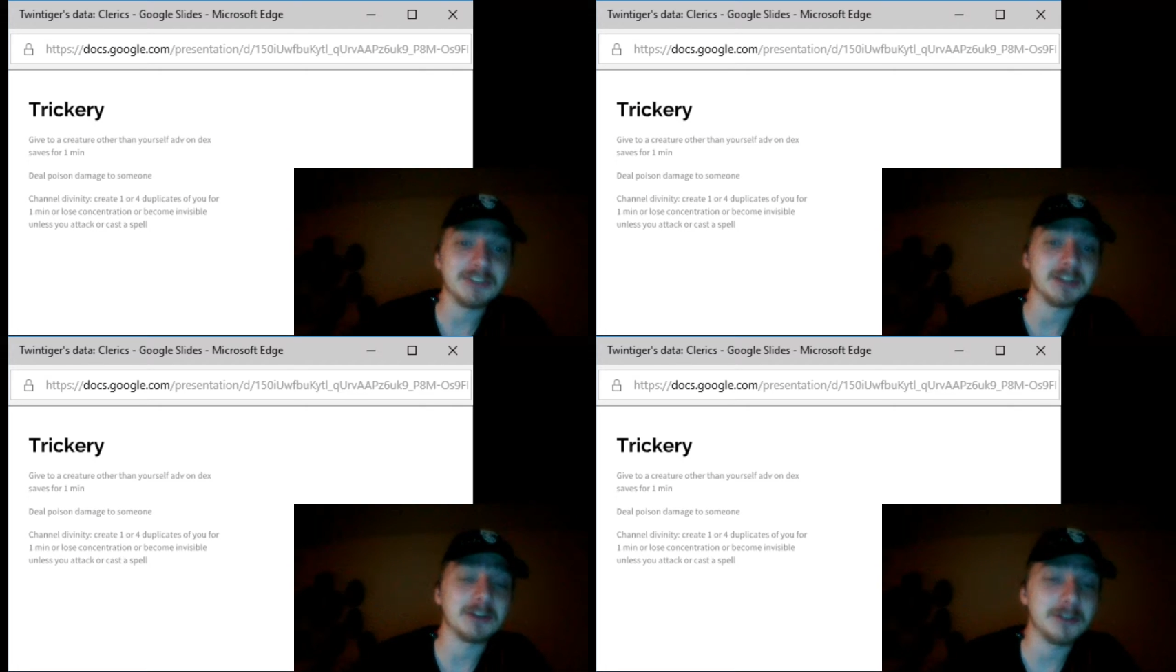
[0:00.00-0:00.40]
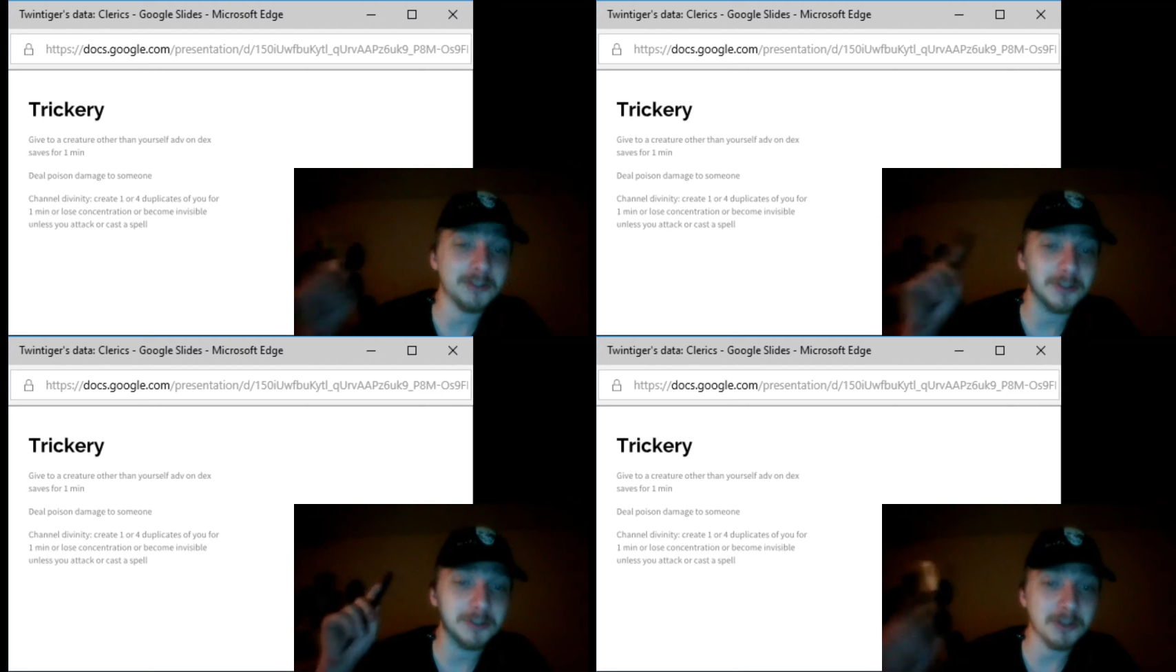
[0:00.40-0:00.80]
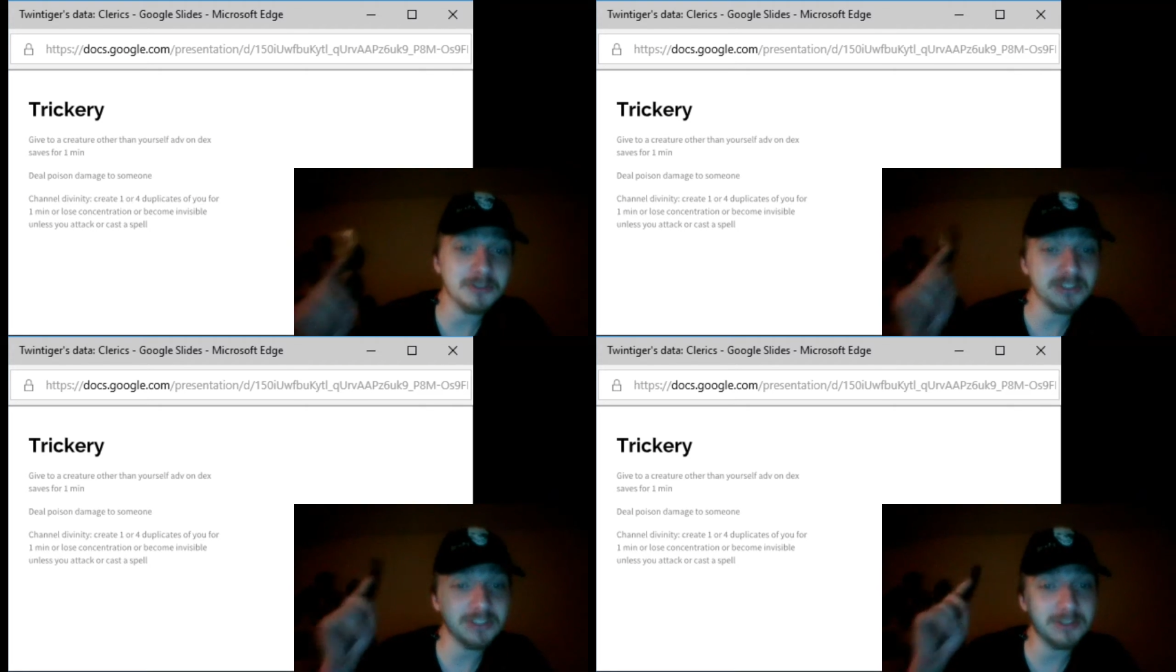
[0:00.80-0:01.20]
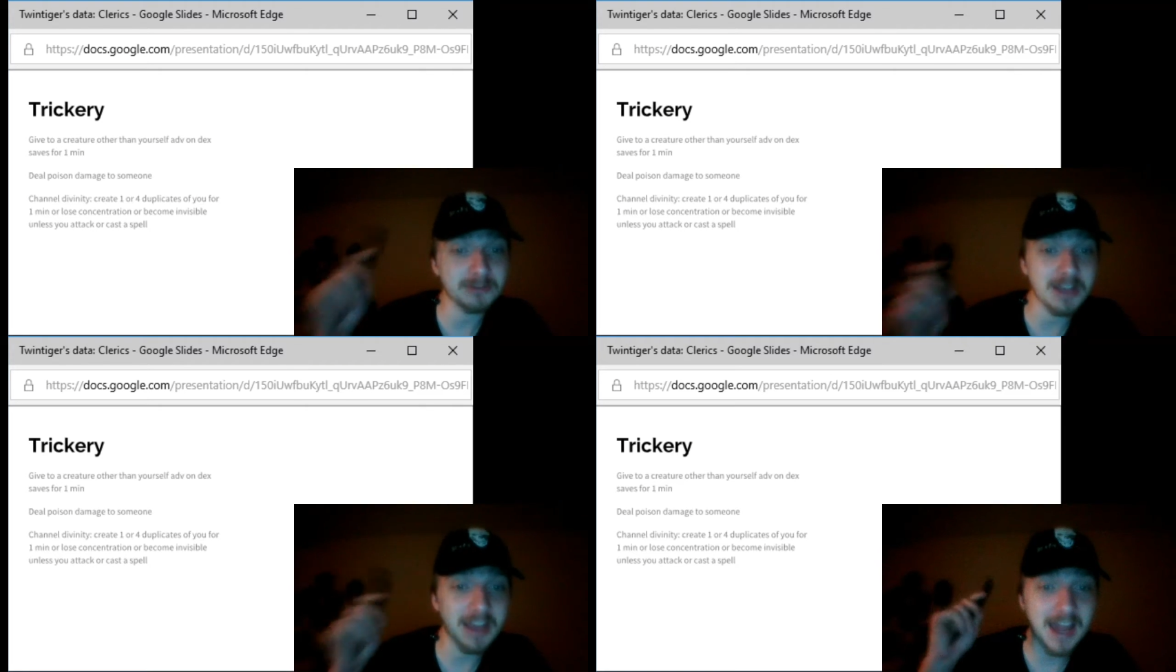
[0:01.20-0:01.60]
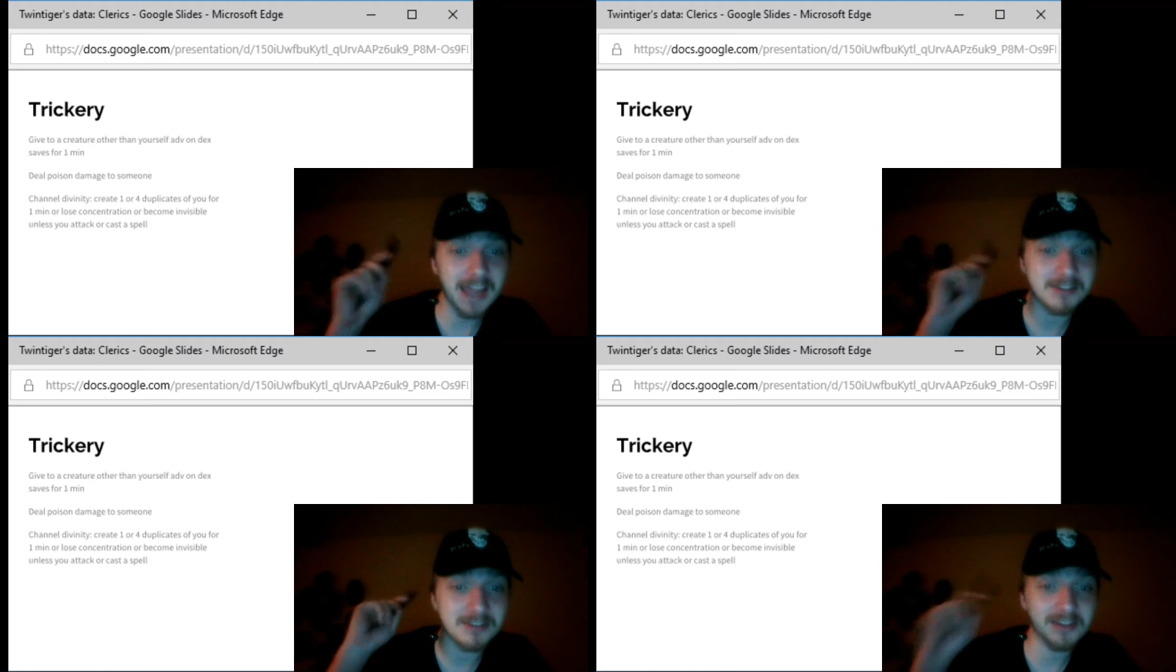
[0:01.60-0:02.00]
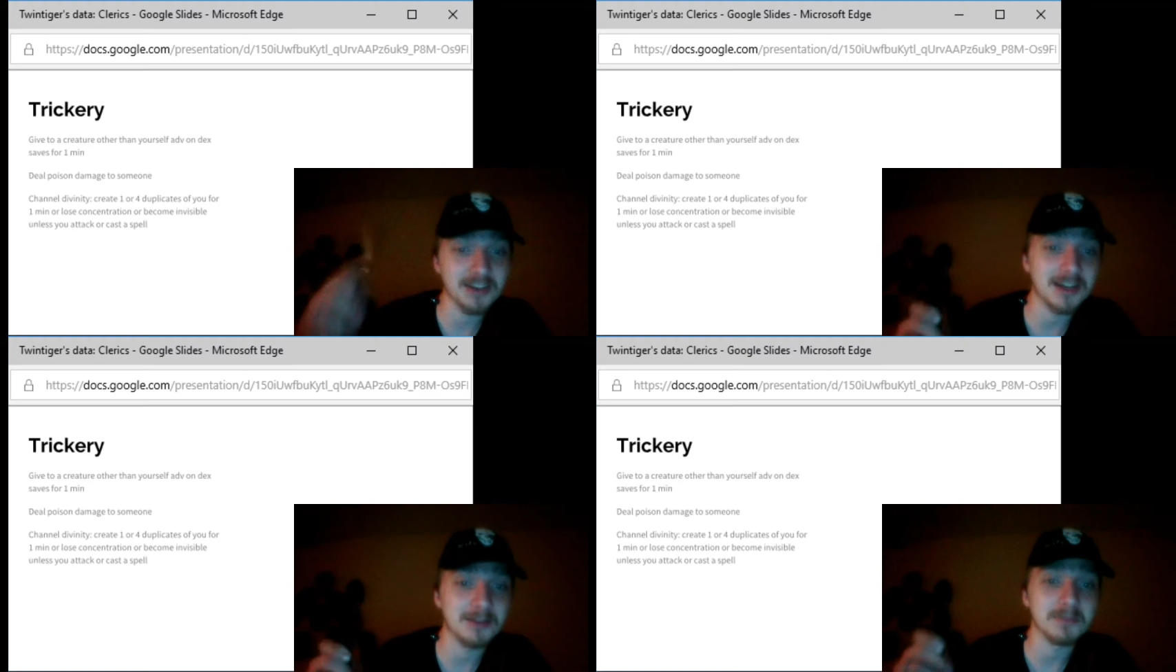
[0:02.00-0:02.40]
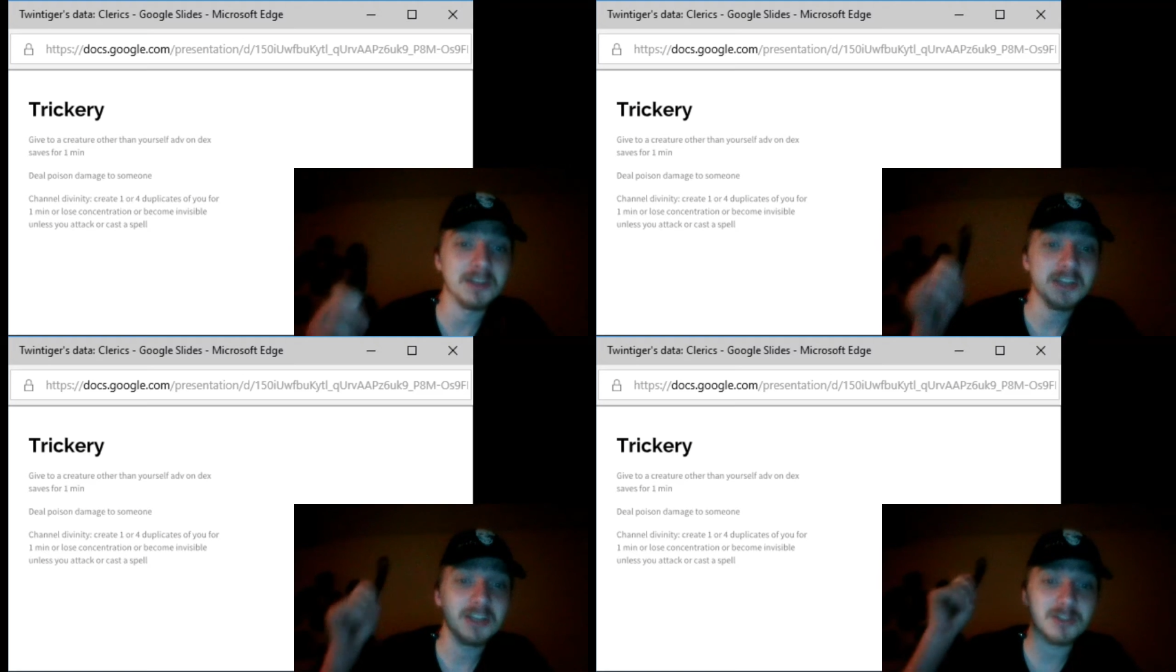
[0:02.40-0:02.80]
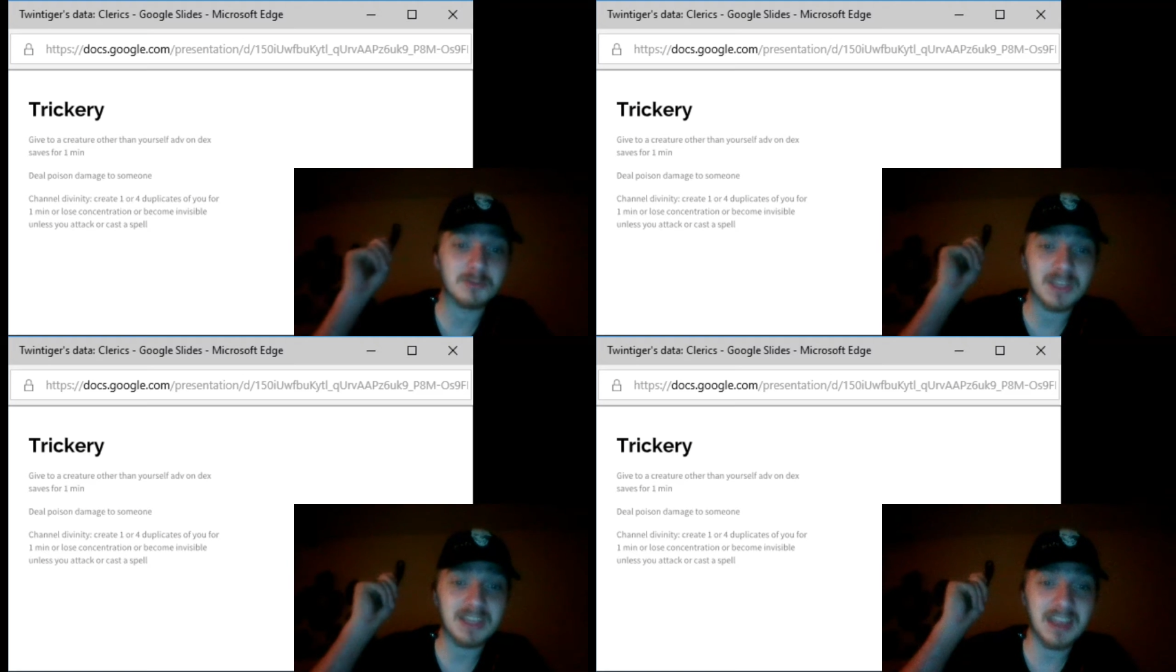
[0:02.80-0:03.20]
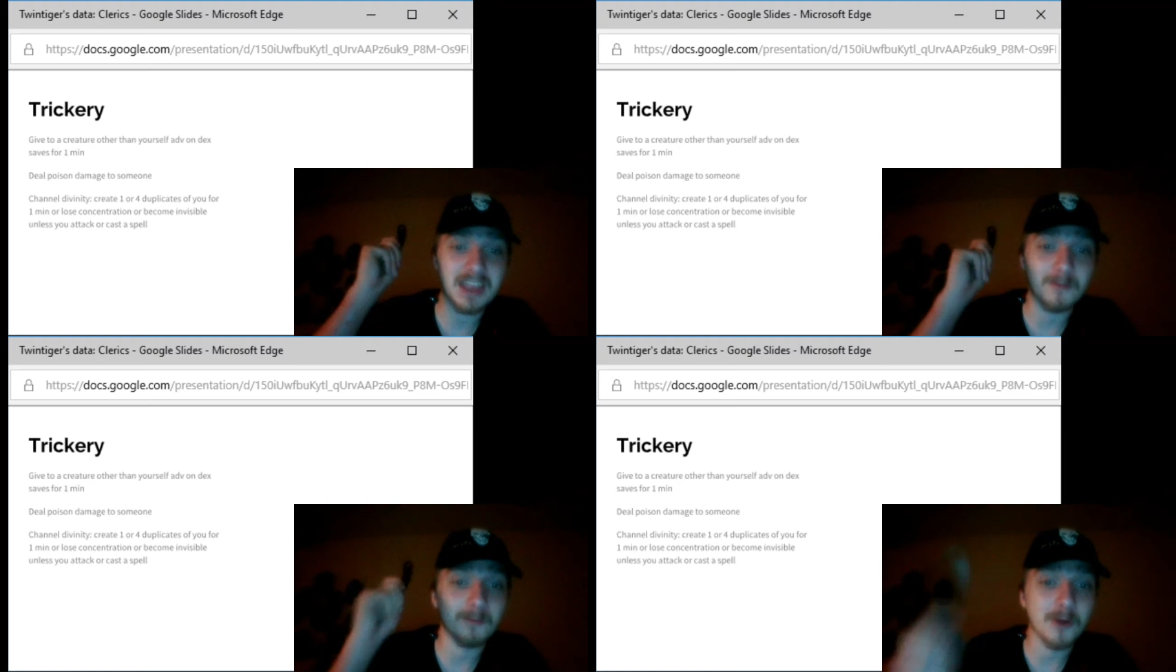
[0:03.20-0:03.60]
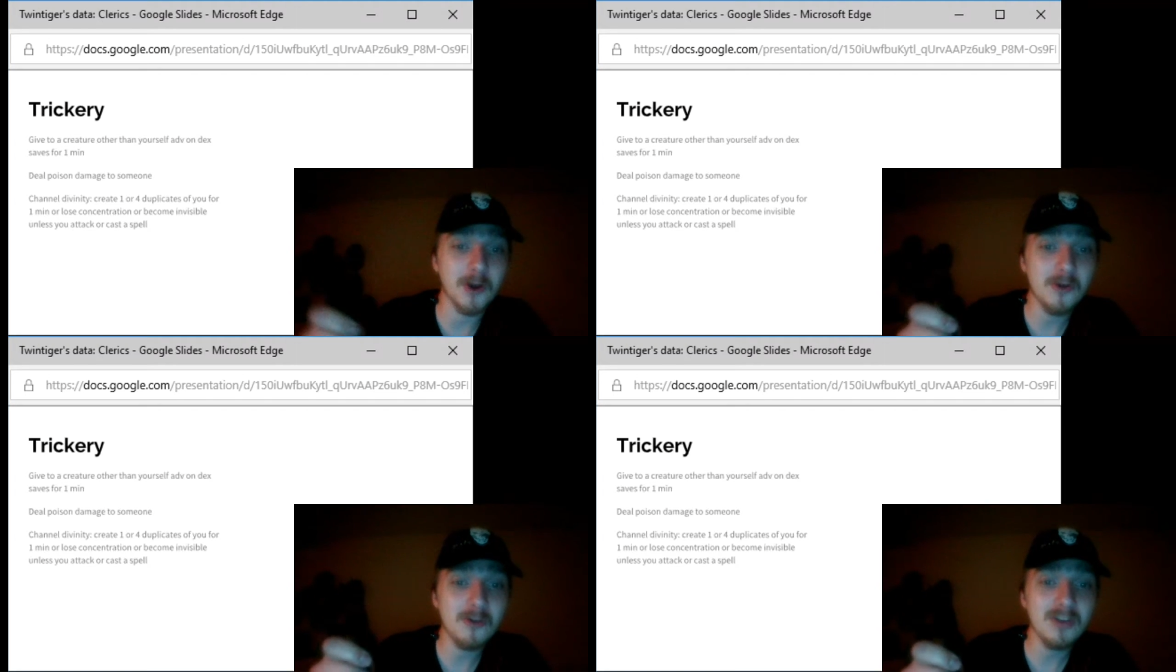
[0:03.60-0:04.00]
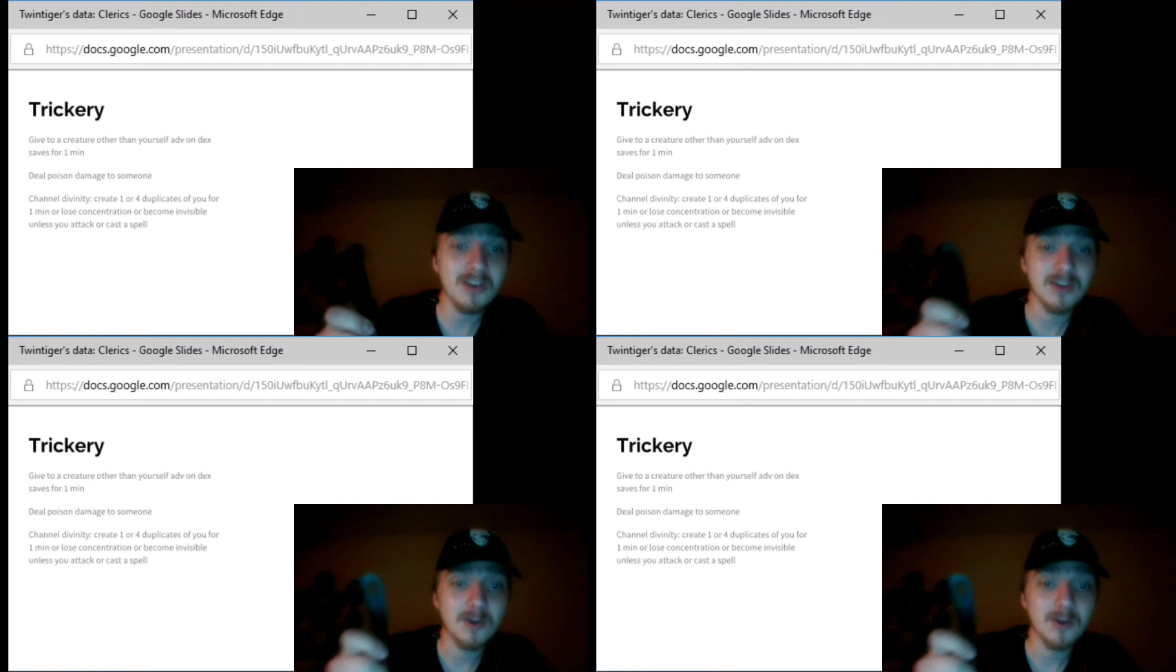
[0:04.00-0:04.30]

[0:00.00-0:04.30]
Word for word: the closest way I could come to being a rogue